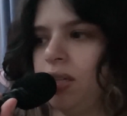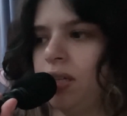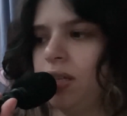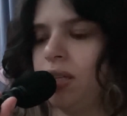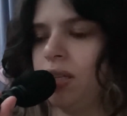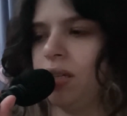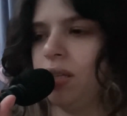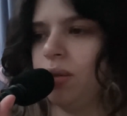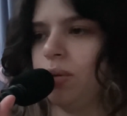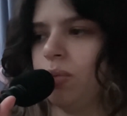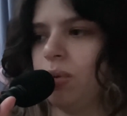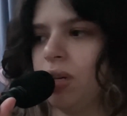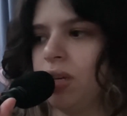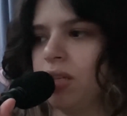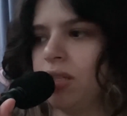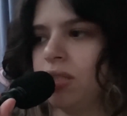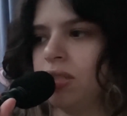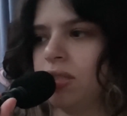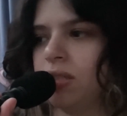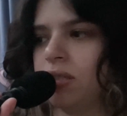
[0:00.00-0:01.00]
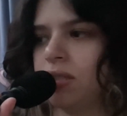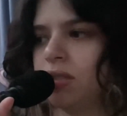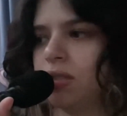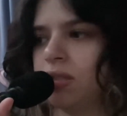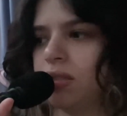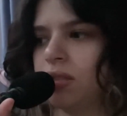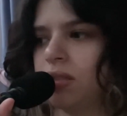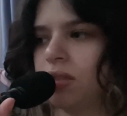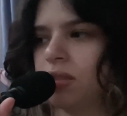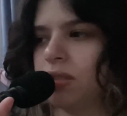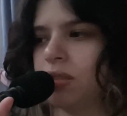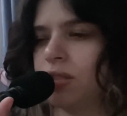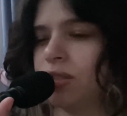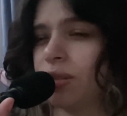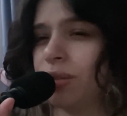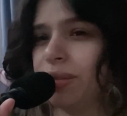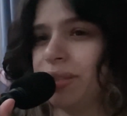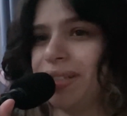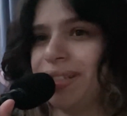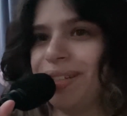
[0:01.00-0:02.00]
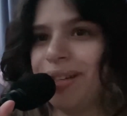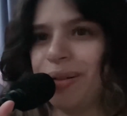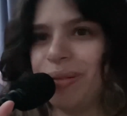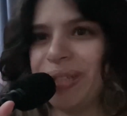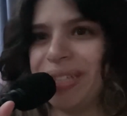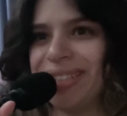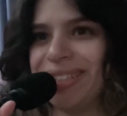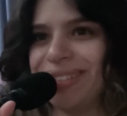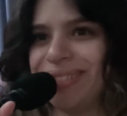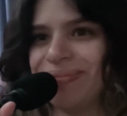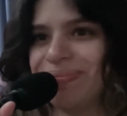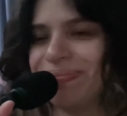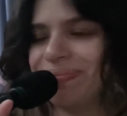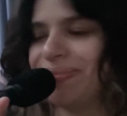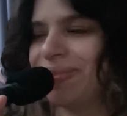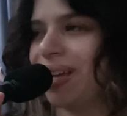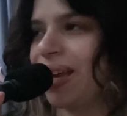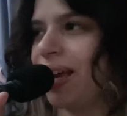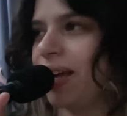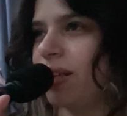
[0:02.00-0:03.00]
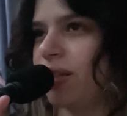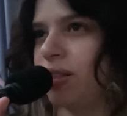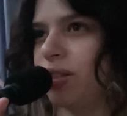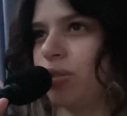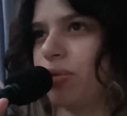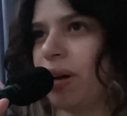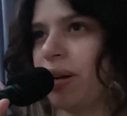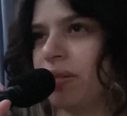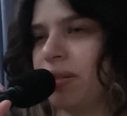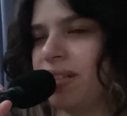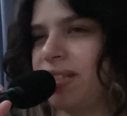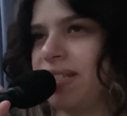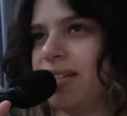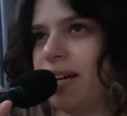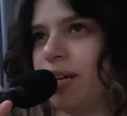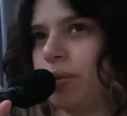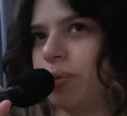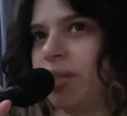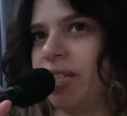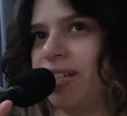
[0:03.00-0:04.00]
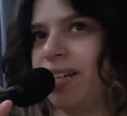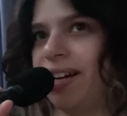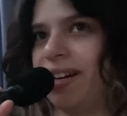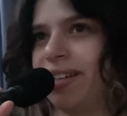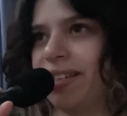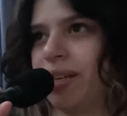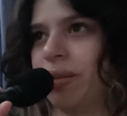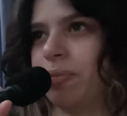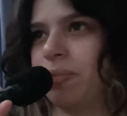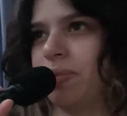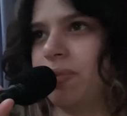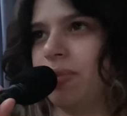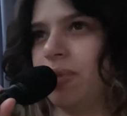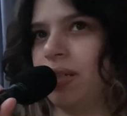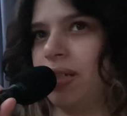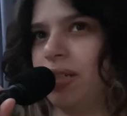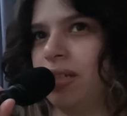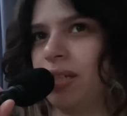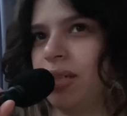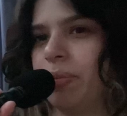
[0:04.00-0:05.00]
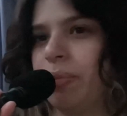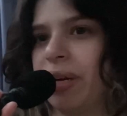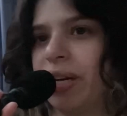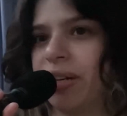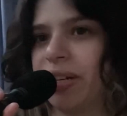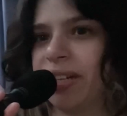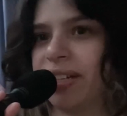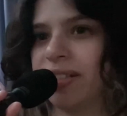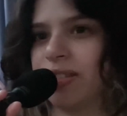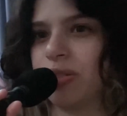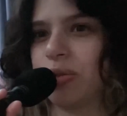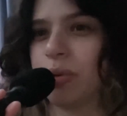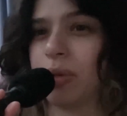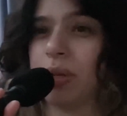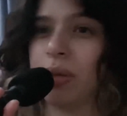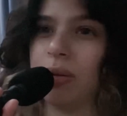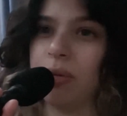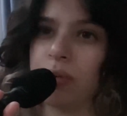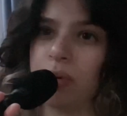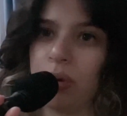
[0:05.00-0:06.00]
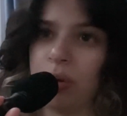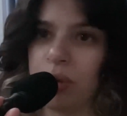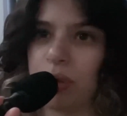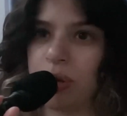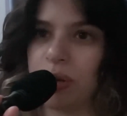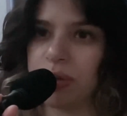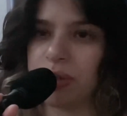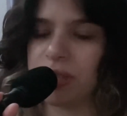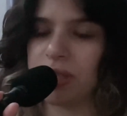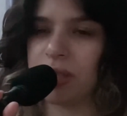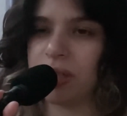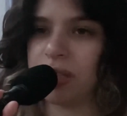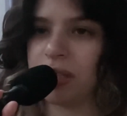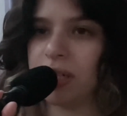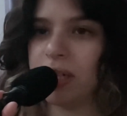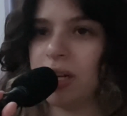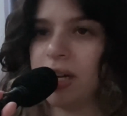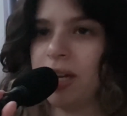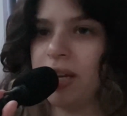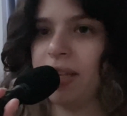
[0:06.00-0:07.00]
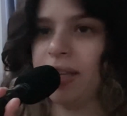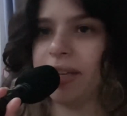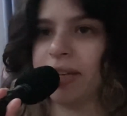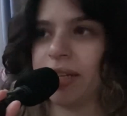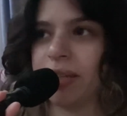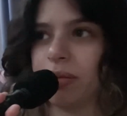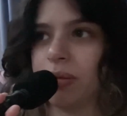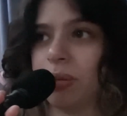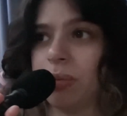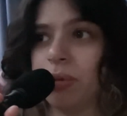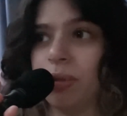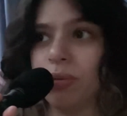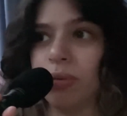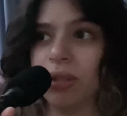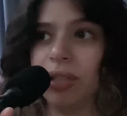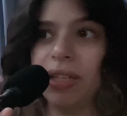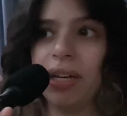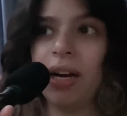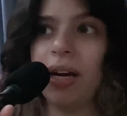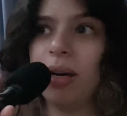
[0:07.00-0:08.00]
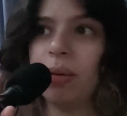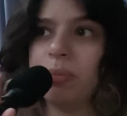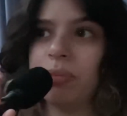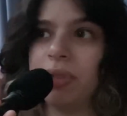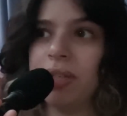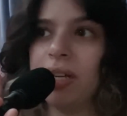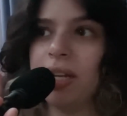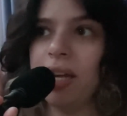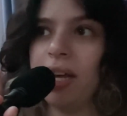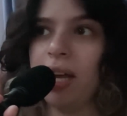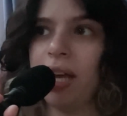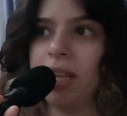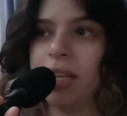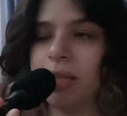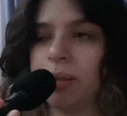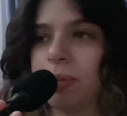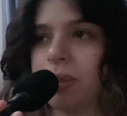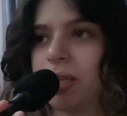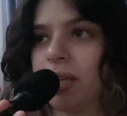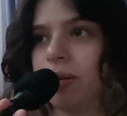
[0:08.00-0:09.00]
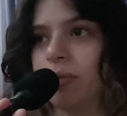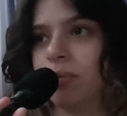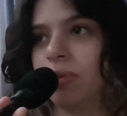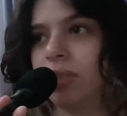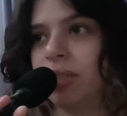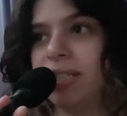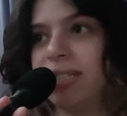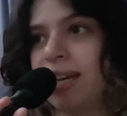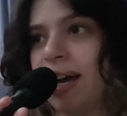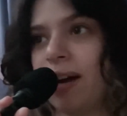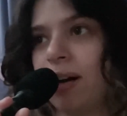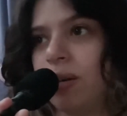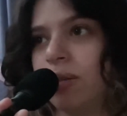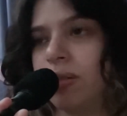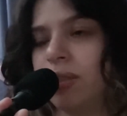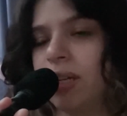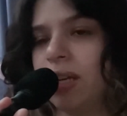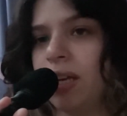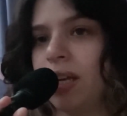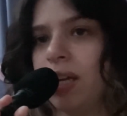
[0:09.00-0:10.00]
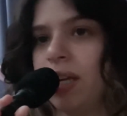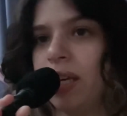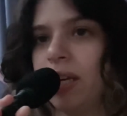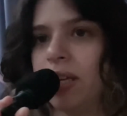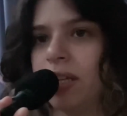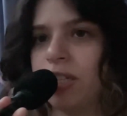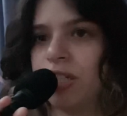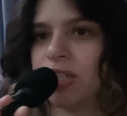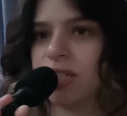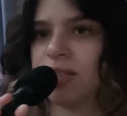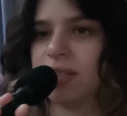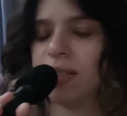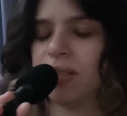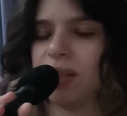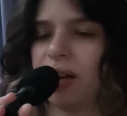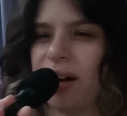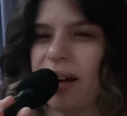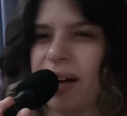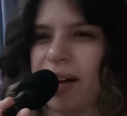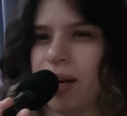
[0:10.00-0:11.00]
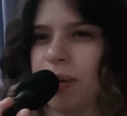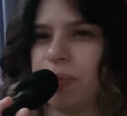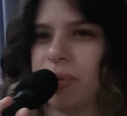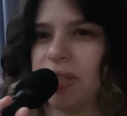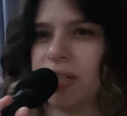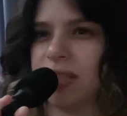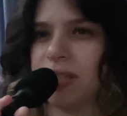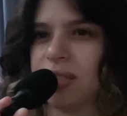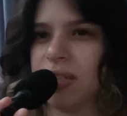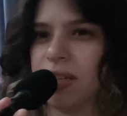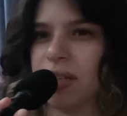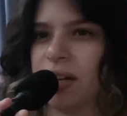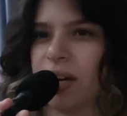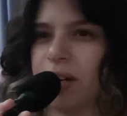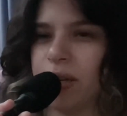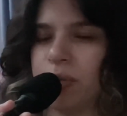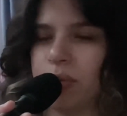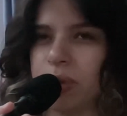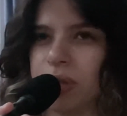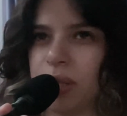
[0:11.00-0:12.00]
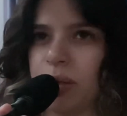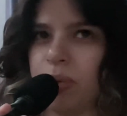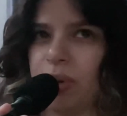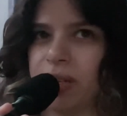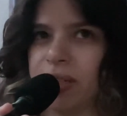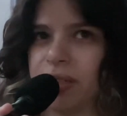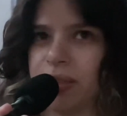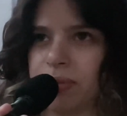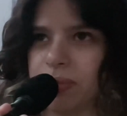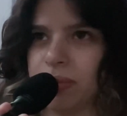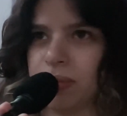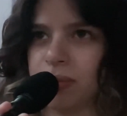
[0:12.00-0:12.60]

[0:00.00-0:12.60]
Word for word: it was certainly a week. And throughout the entire week, I kept comparing it to a roller coaster. Like, it would be really up and then it would get really down, and just a lot happened, and I don't really want to